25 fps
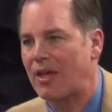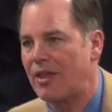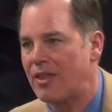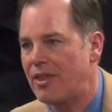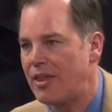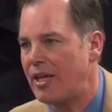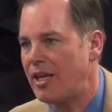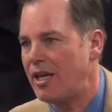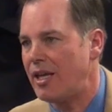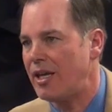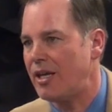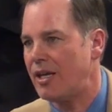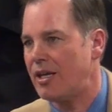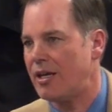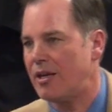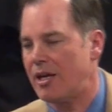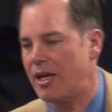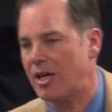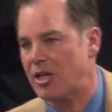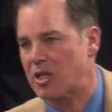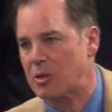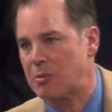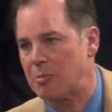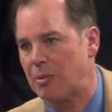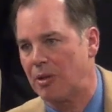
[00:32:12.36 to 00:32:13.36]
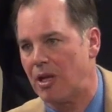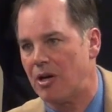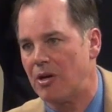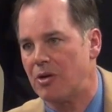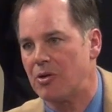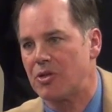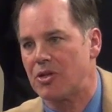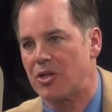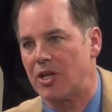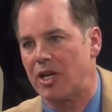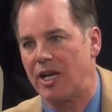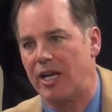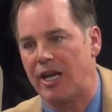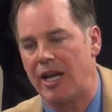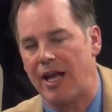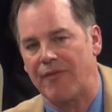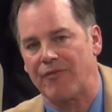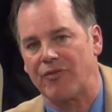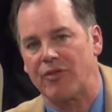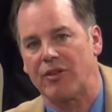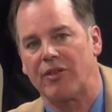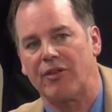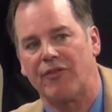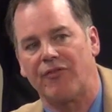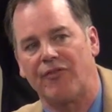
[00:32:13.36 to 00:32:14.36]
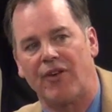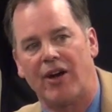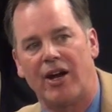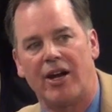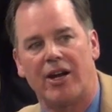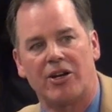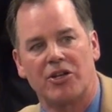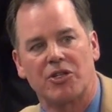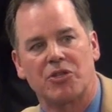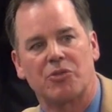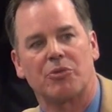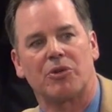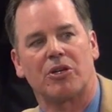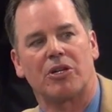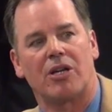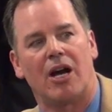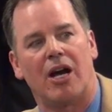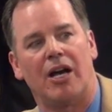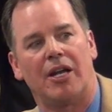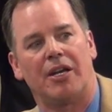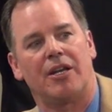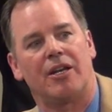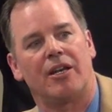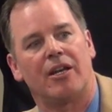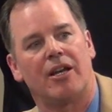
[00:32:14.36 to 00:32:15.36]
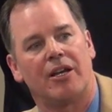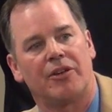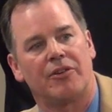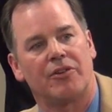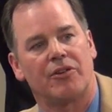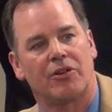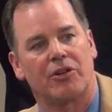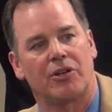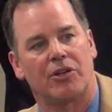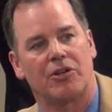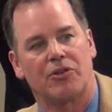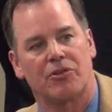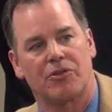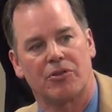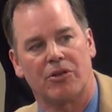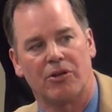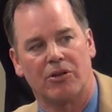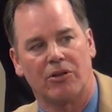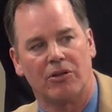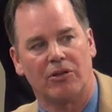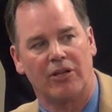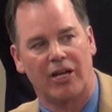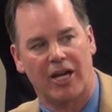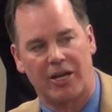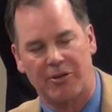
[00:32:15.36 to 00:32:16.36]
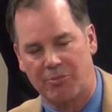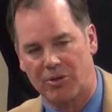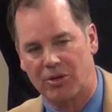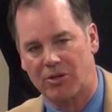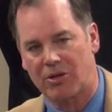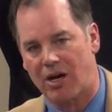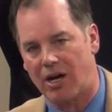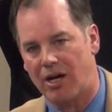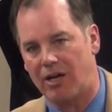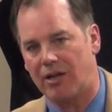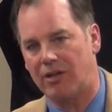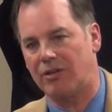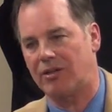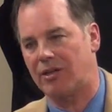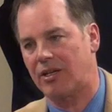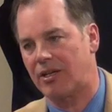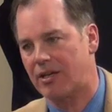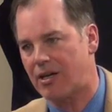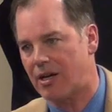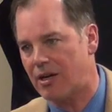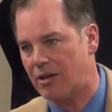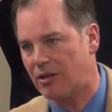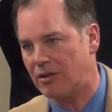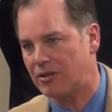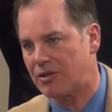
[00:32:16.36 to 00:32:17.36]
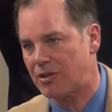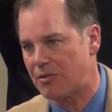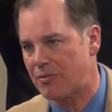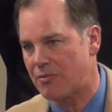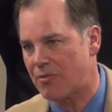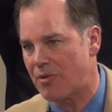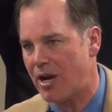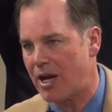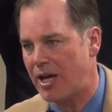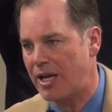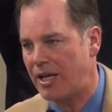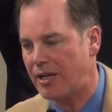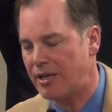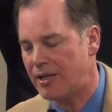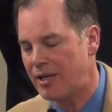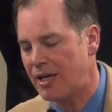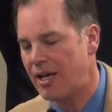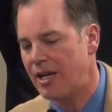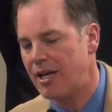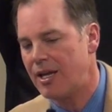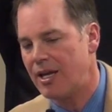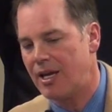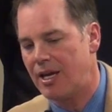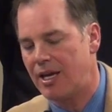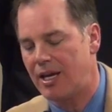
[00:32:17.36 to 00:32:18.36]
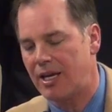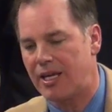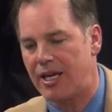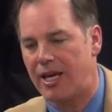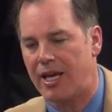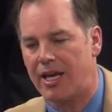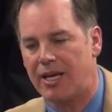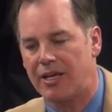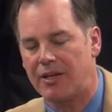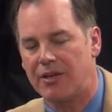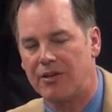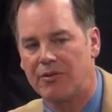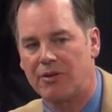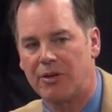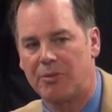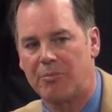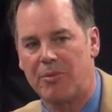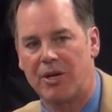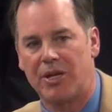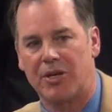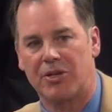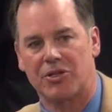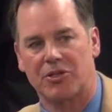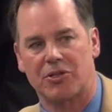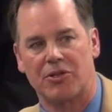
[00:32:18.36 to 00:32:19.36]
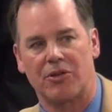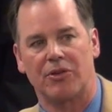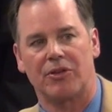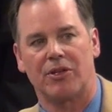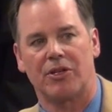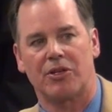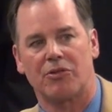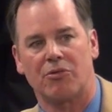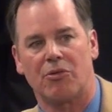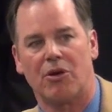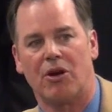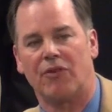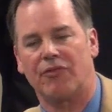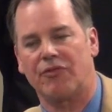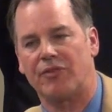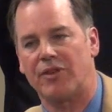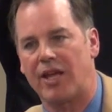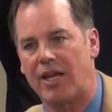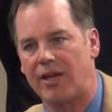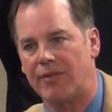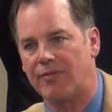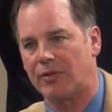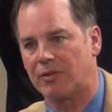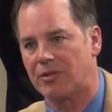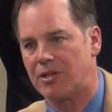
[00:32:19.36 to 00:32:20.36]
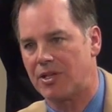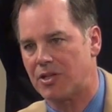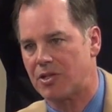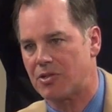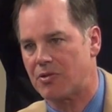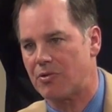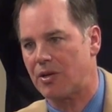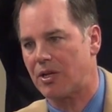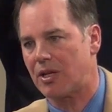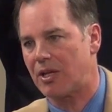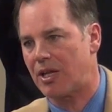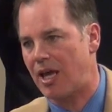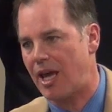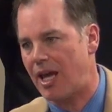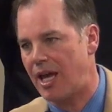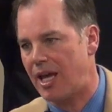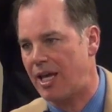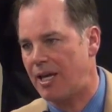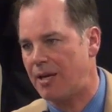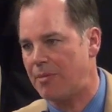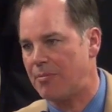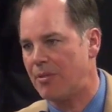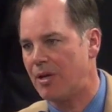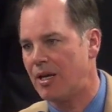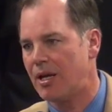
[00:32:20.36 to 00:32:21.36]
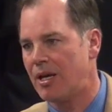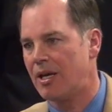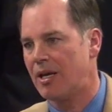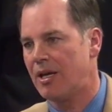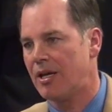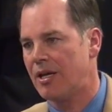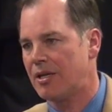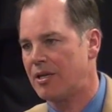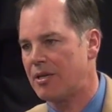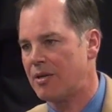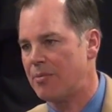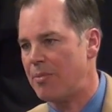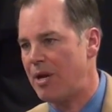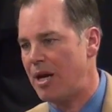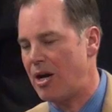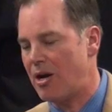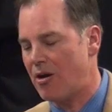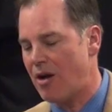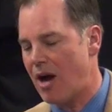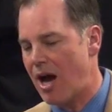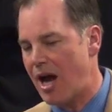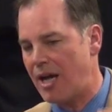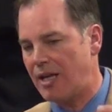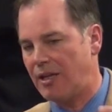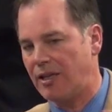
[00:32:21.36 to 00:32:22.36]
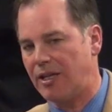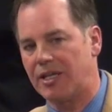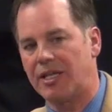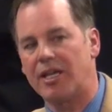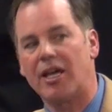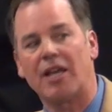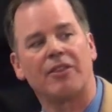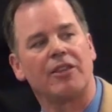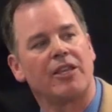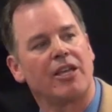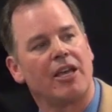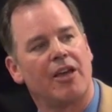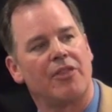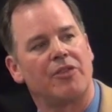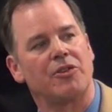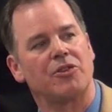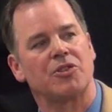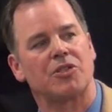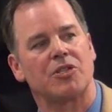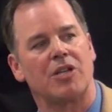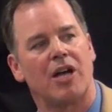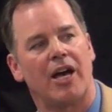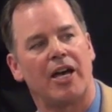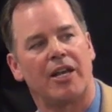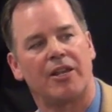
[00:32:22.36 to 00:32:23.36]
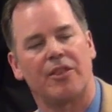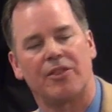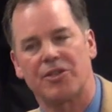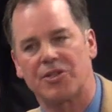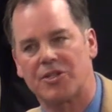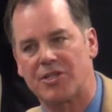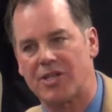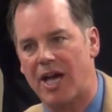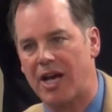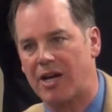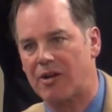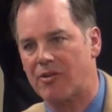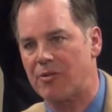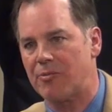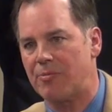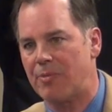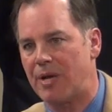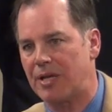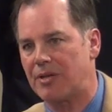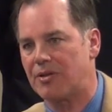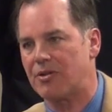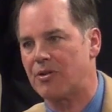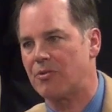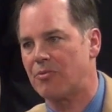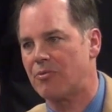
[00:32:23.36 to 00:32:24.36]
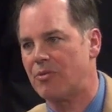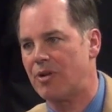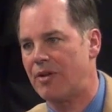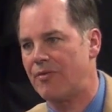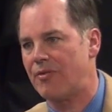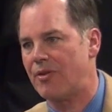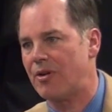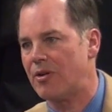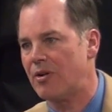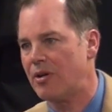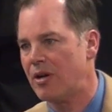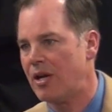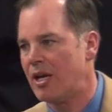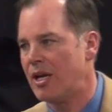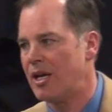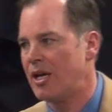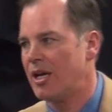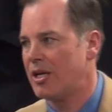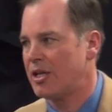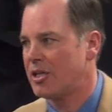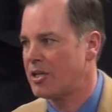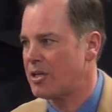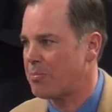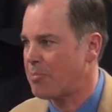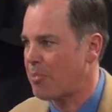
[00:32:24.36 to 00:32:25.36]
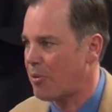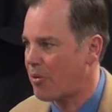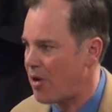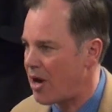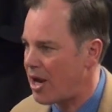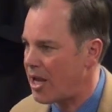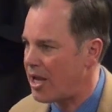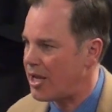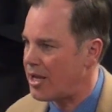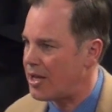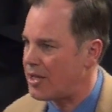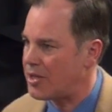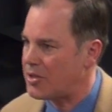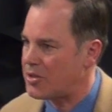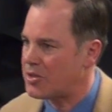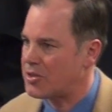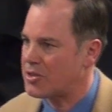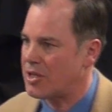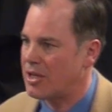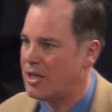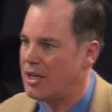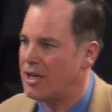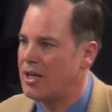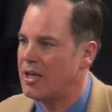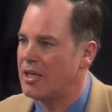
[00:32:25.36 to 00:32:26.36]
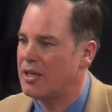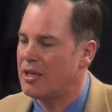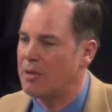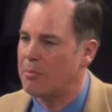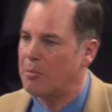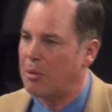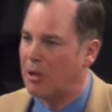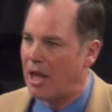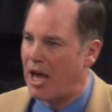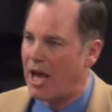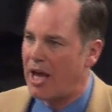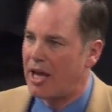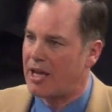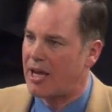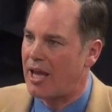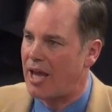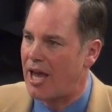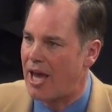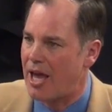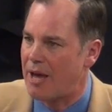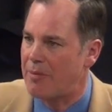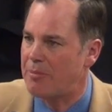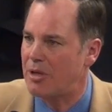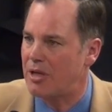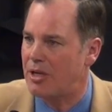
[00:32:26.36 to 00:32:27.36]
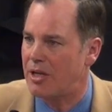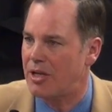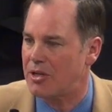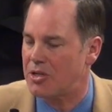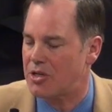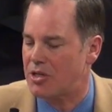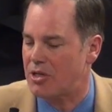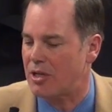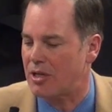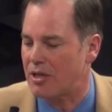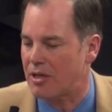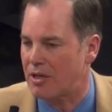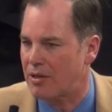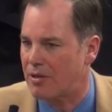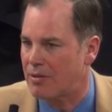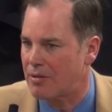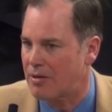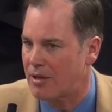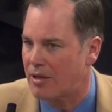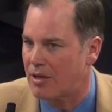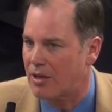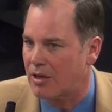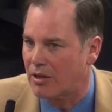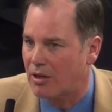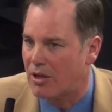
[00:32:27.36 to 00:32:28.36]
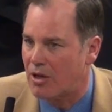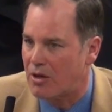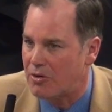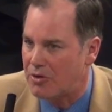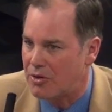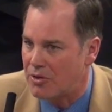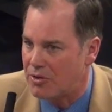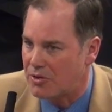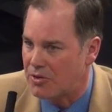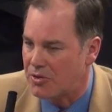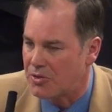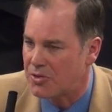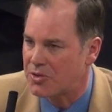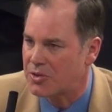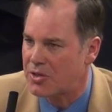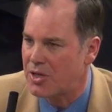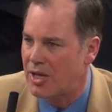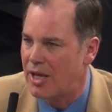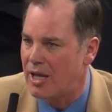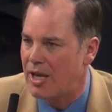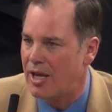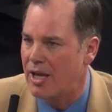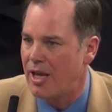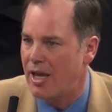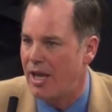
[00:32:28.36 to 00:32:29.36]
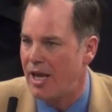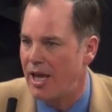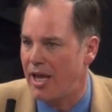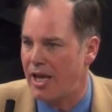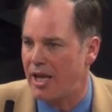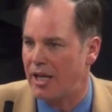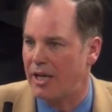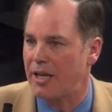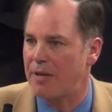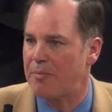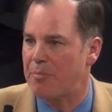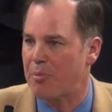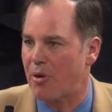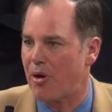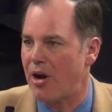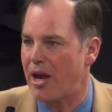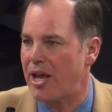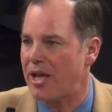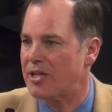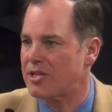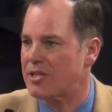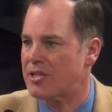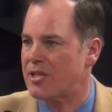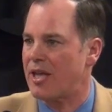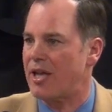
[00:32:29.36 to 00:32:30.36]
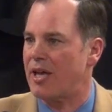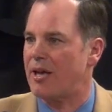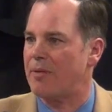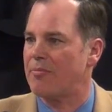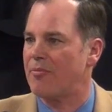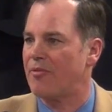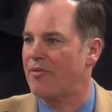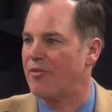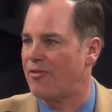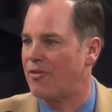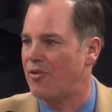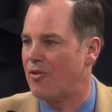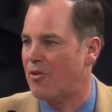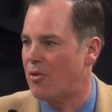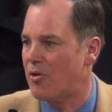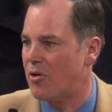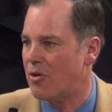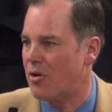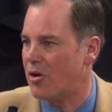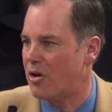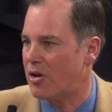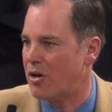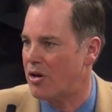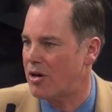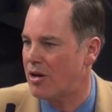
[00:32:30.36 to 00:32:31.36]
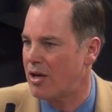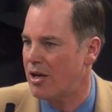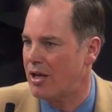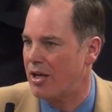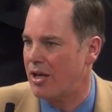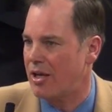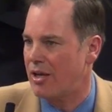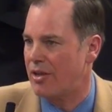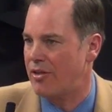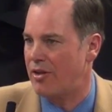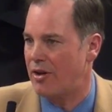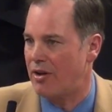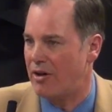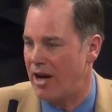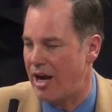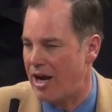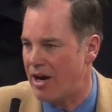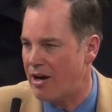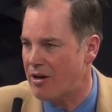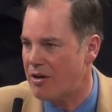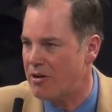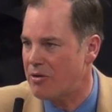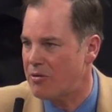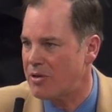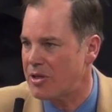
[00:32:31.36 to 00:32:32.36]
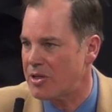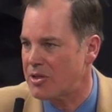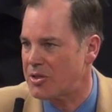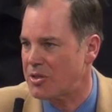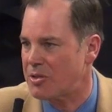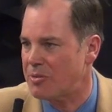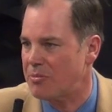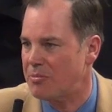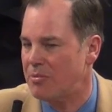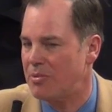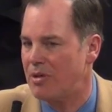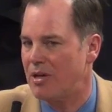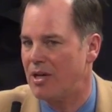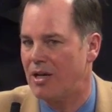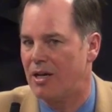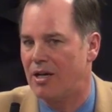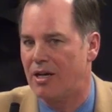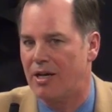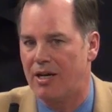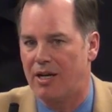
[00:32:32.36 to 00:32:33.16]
the explosion and after the fires were gotten under control, Admiral Carleton Wright, again, who administered the 12th Naval District, came to Mare Island on the other side of the Sacramento River to praise the black ammunition loaders. And he praised them for their heroism